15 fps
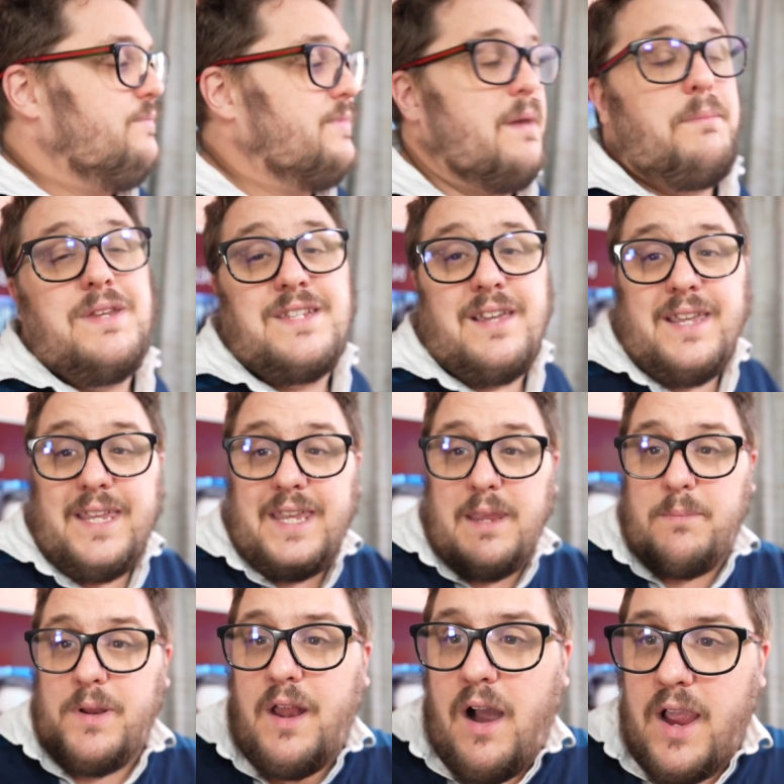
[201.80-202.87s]
That means I can
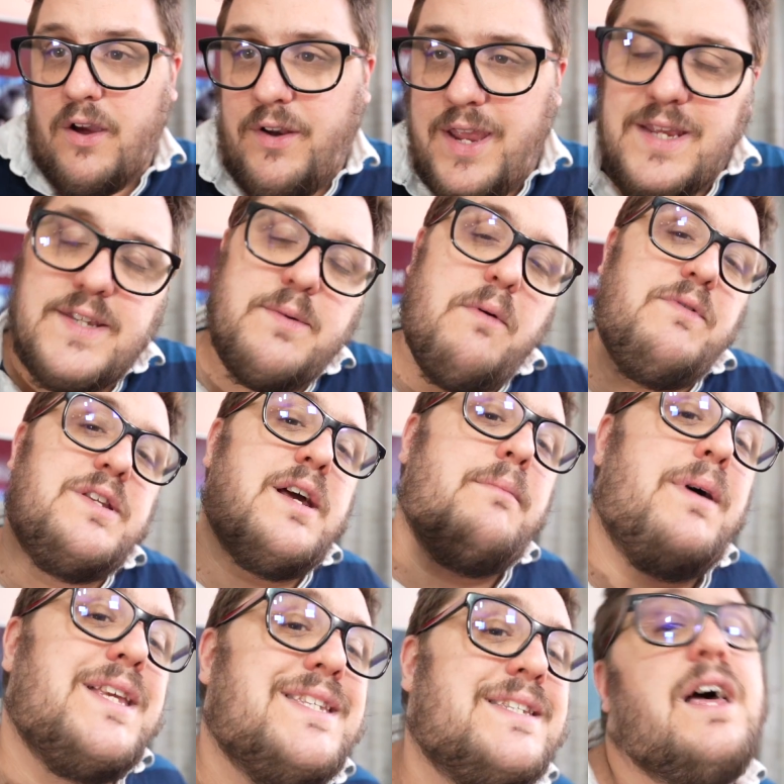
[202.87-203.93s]
keep an eye on it, so every
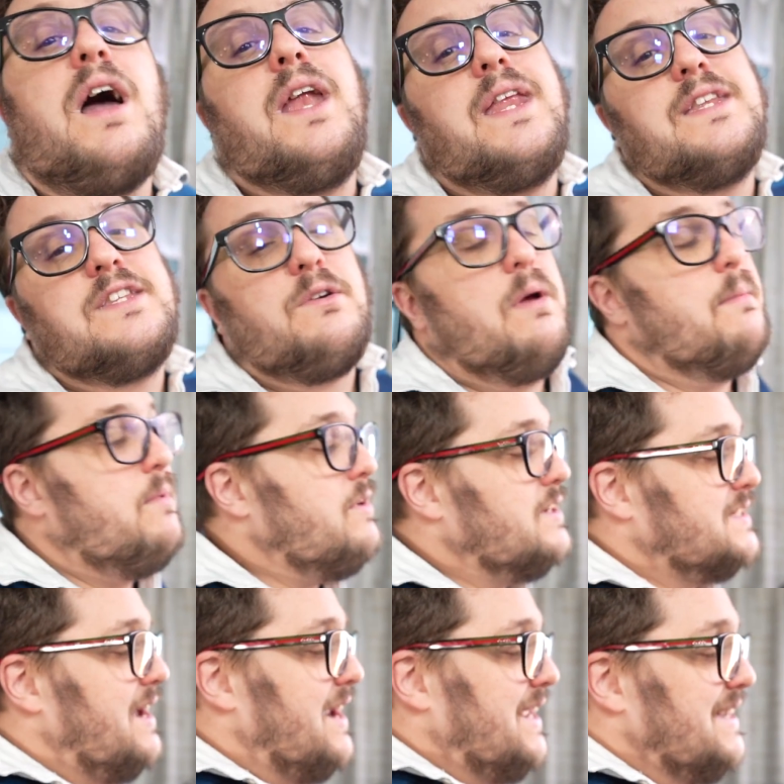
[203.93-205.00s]
time I sign into
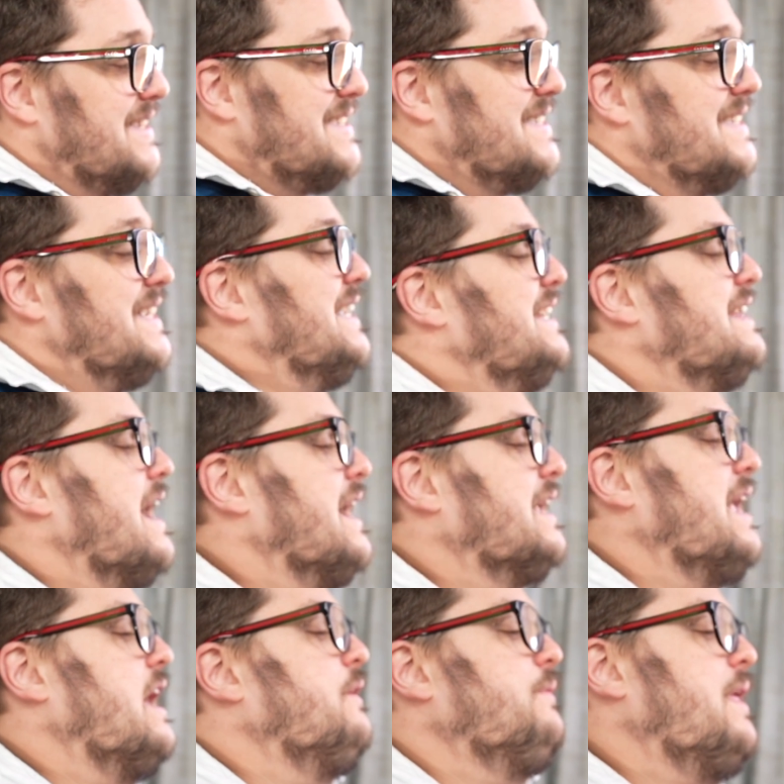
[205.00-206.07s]
QuickBooks, I can see that
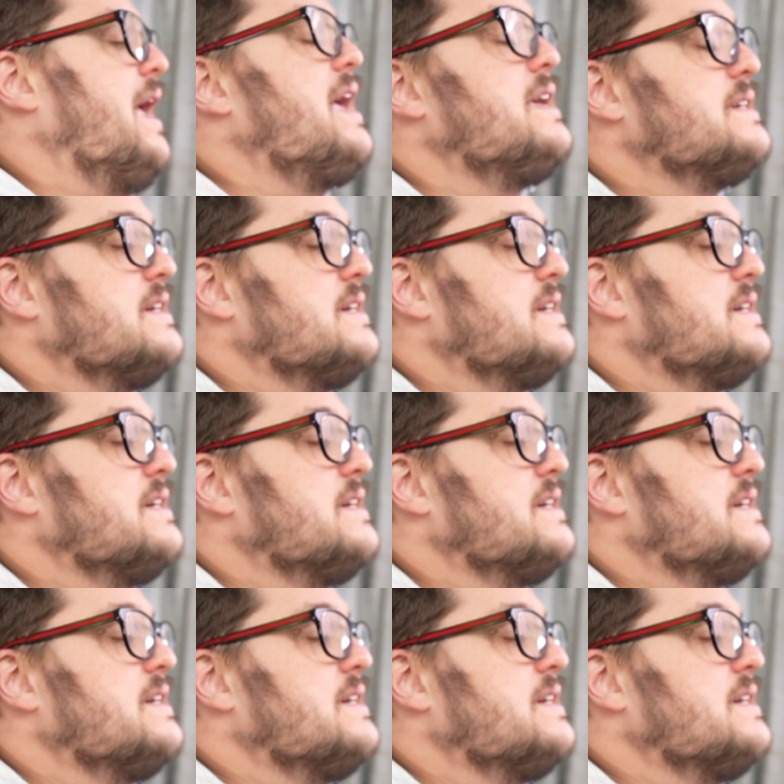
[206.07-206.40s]
account there,